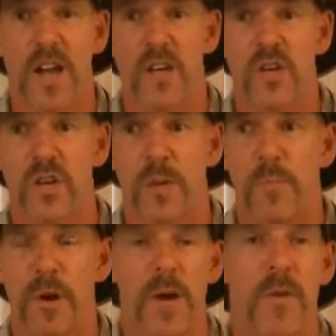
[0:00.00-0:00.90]
a
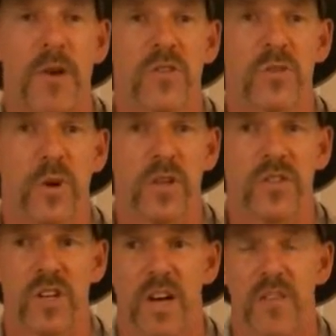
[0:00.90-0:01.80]
good primary
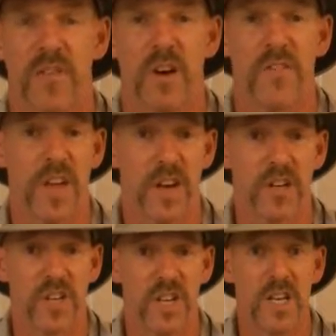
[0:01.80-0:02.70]
source of
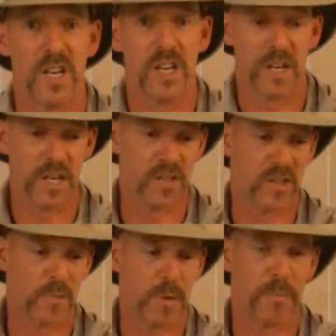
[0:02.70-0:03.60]
energy. It needs
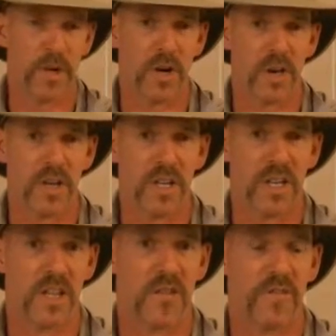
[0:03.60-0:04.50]
to be burned
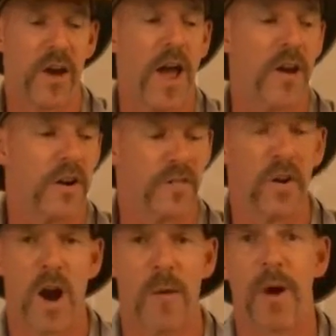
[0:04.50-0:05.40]
in the fire
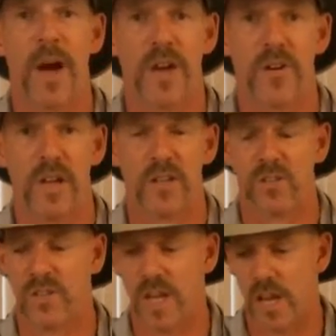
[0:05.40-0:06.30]
of
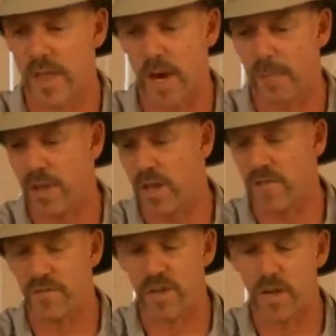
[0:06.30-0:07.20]
carbohydrates, and that'll be
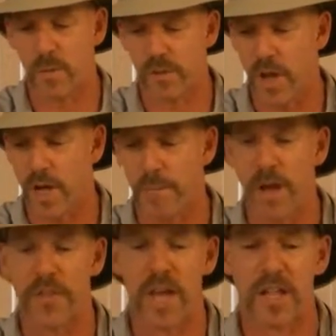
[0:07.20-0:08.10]
another video. We'll talk
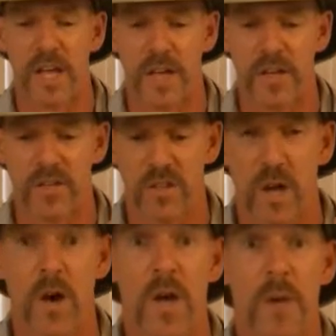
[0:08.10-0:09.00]
about that later.
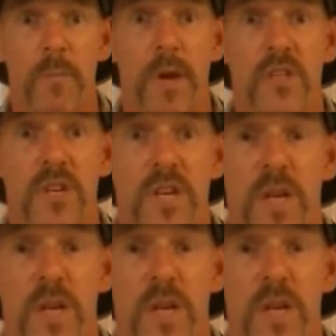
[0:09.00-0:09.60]
So make sure you